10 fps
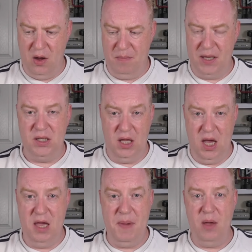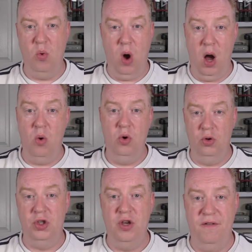basically eBay will hold
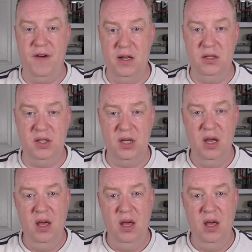on to your funds